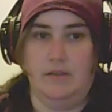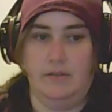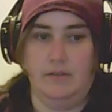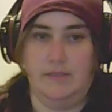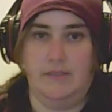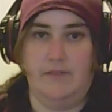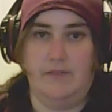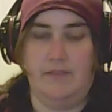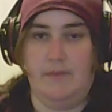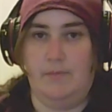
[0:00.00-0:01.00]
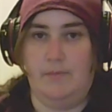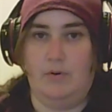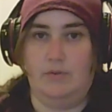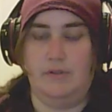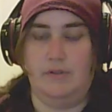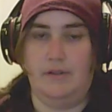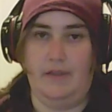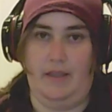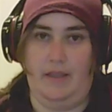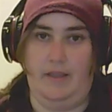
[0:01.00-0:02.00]
to defend people.
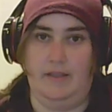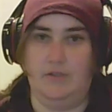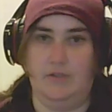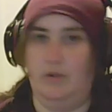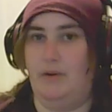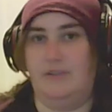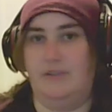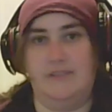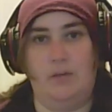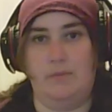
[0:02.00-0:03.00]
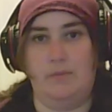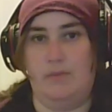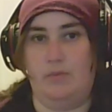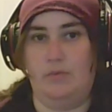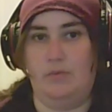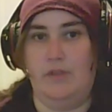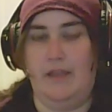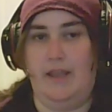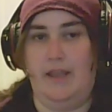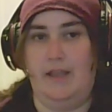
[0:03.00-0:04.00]
And he's going around just helping people.
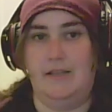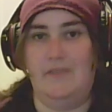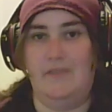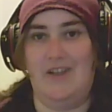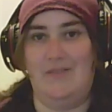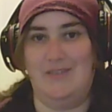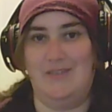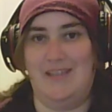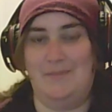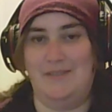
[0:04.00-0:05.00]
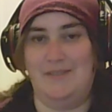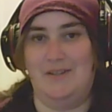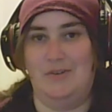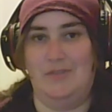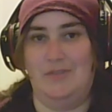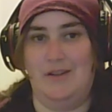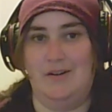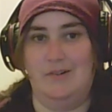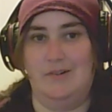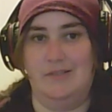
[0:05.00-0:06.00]
And in the very first episode,
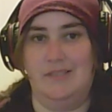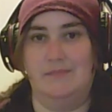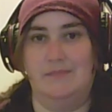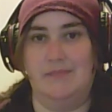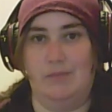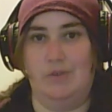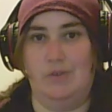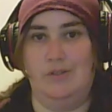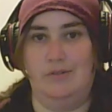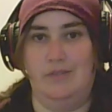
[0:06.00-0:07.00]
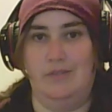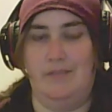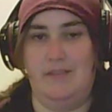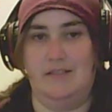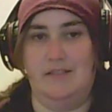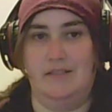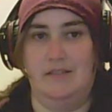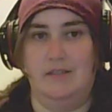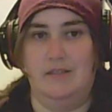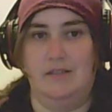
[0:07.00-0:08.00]
there's someone, he meets
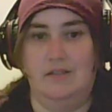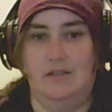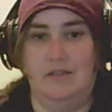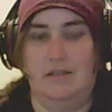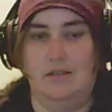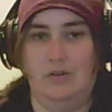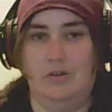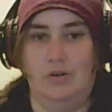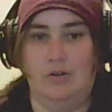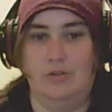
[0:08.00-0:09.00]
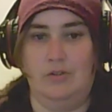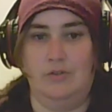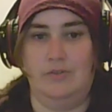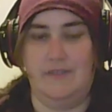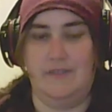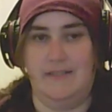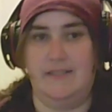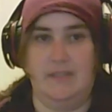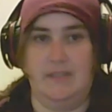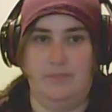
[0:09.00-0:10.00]
a girl who thinks he's
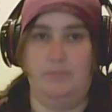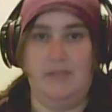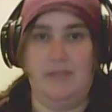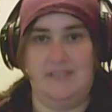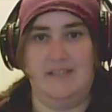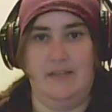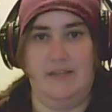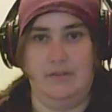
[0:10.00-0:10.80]
about to side